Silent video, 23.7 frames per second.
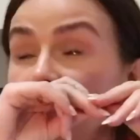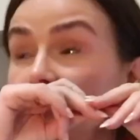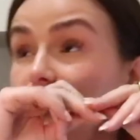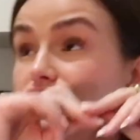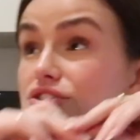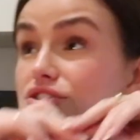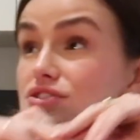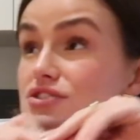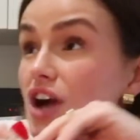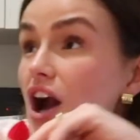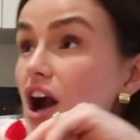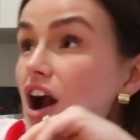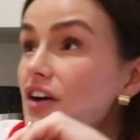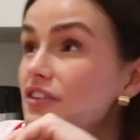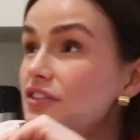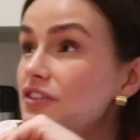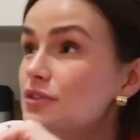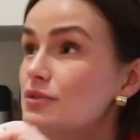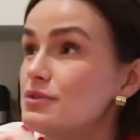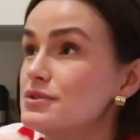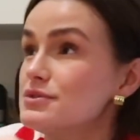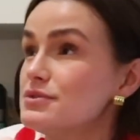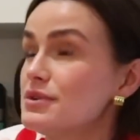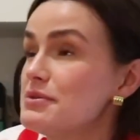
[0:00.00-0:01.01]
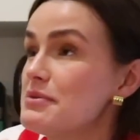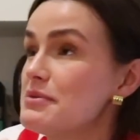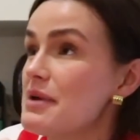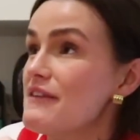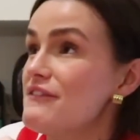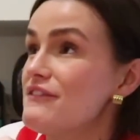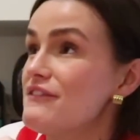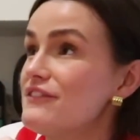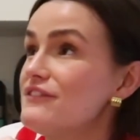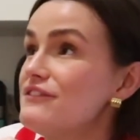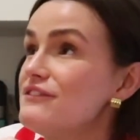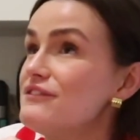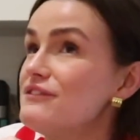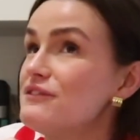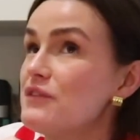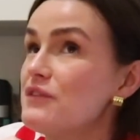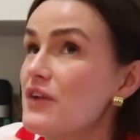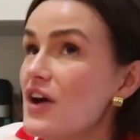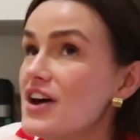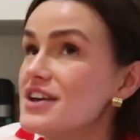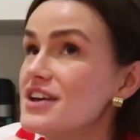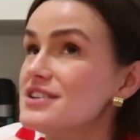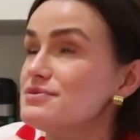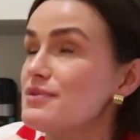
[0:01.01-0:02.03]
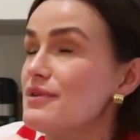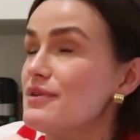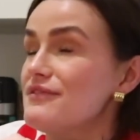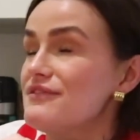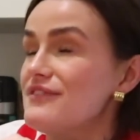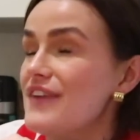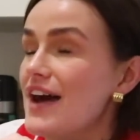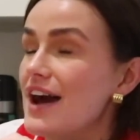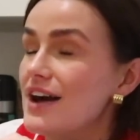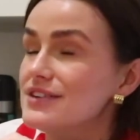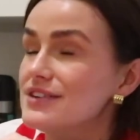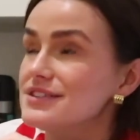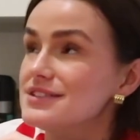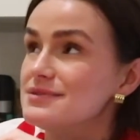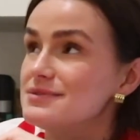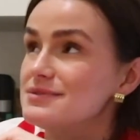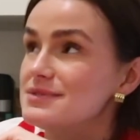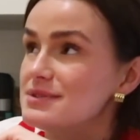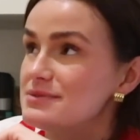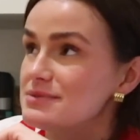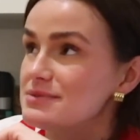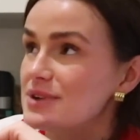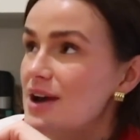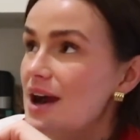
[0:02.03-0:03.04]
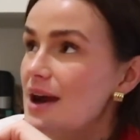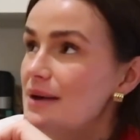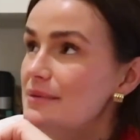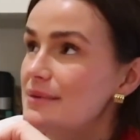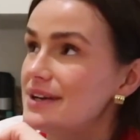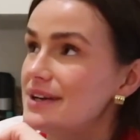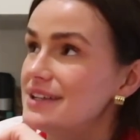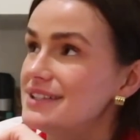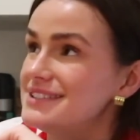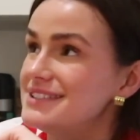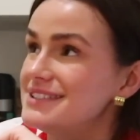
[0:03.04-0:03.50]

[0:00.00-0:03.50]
Did you know Tara was one of my first 1,000 subscribers?